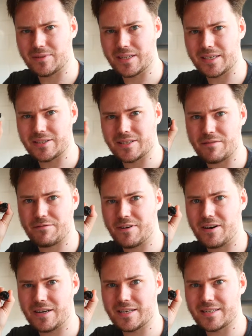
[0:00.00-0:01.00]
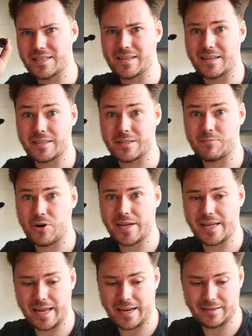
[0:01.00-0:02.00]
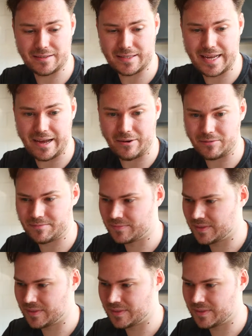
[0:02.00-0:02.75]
The idea is it fires this like a spray can down.